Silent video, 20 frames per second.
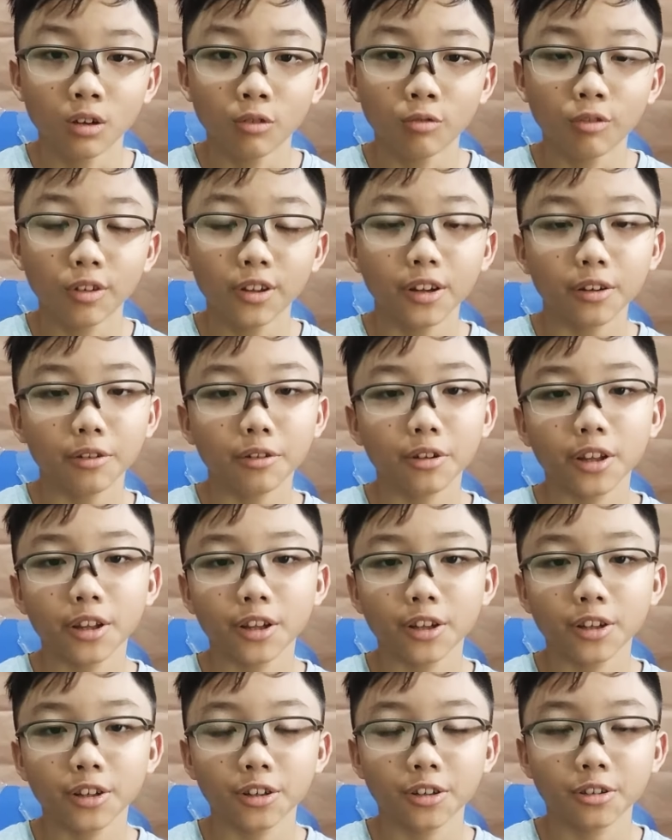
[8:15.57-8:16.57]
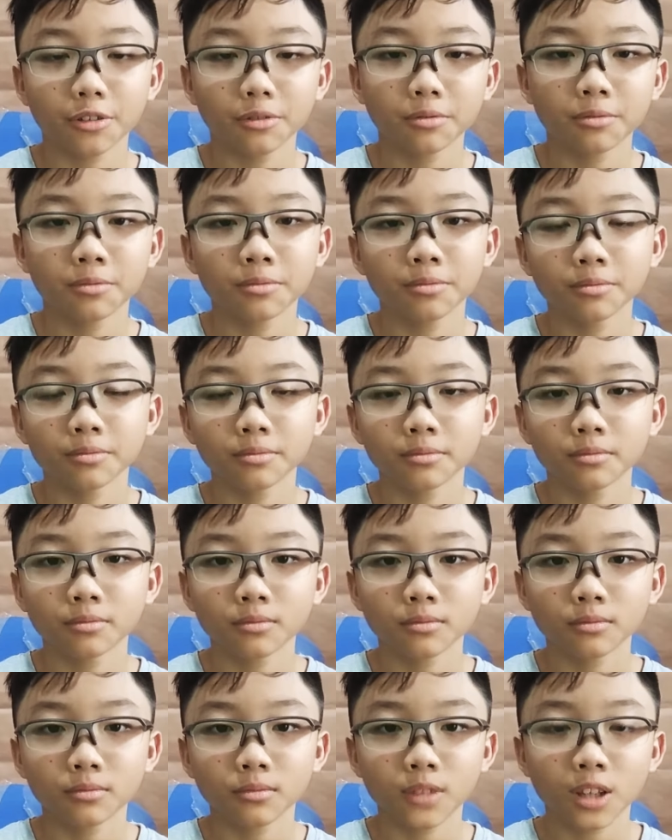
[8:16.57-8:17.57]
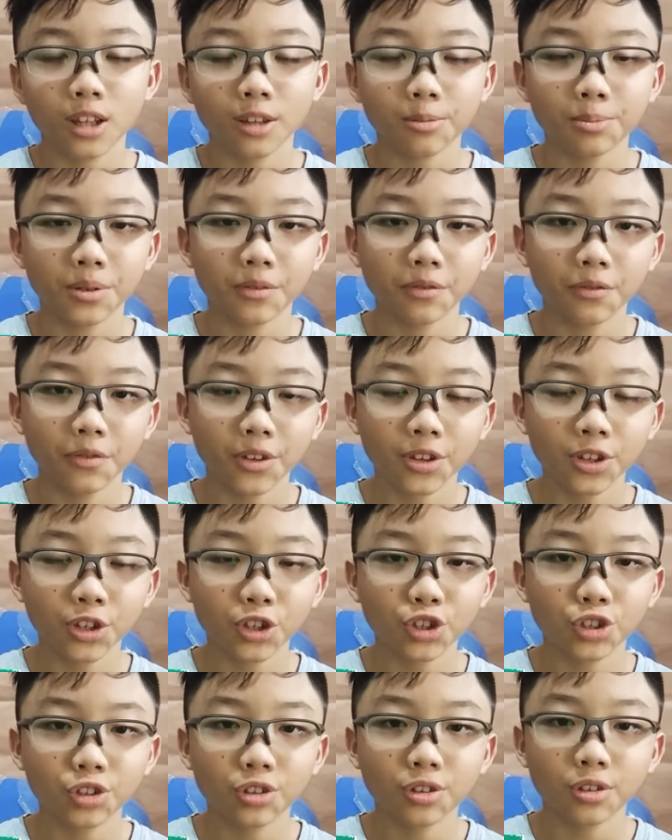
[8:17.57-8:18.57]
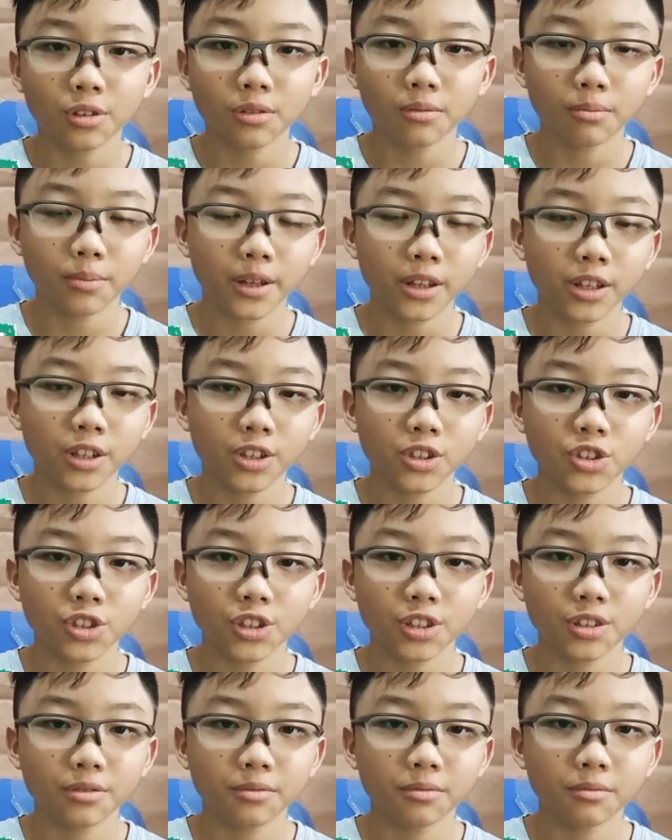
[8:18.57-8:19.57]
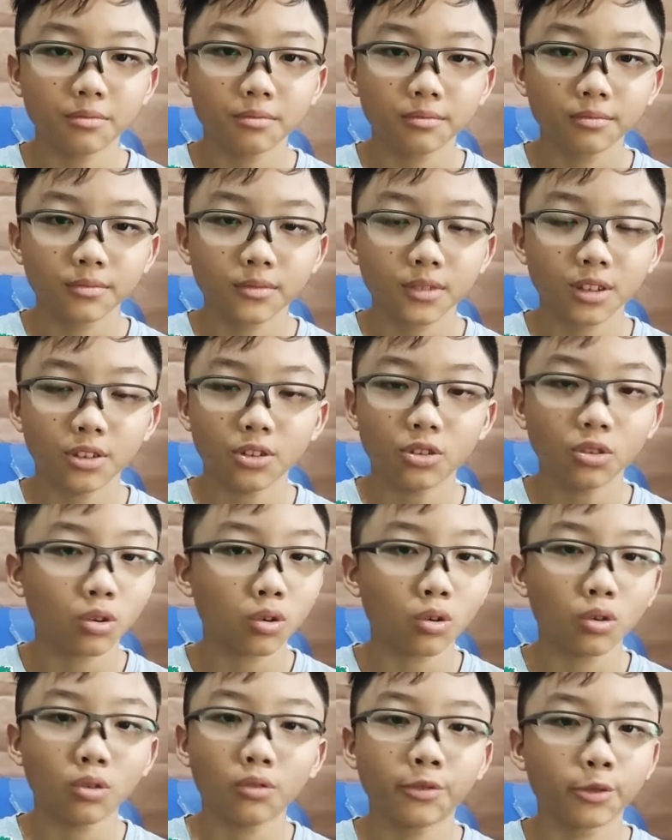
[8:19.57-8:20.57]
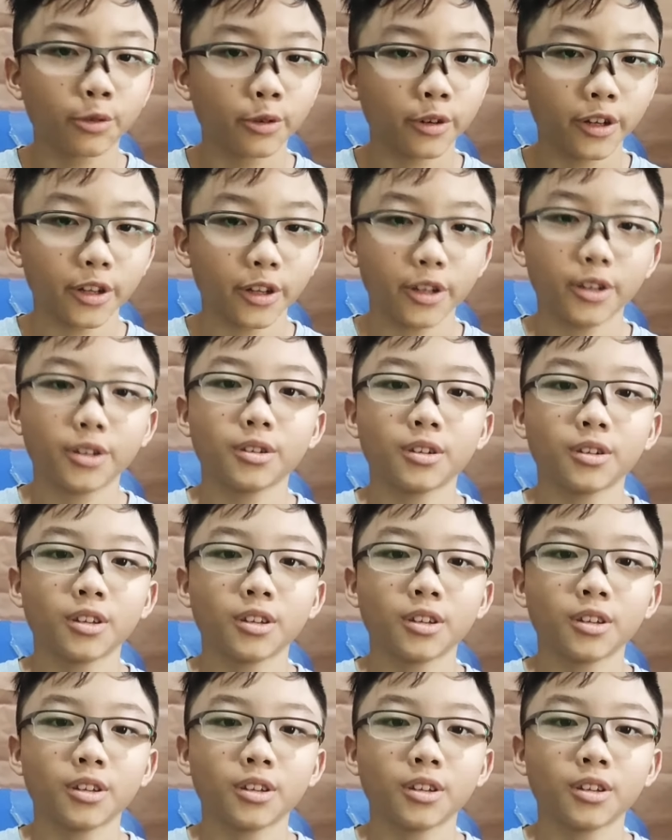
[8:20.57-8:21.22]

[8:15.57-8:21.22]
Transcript: One hour later, he had been finished bandaging his whole forehead.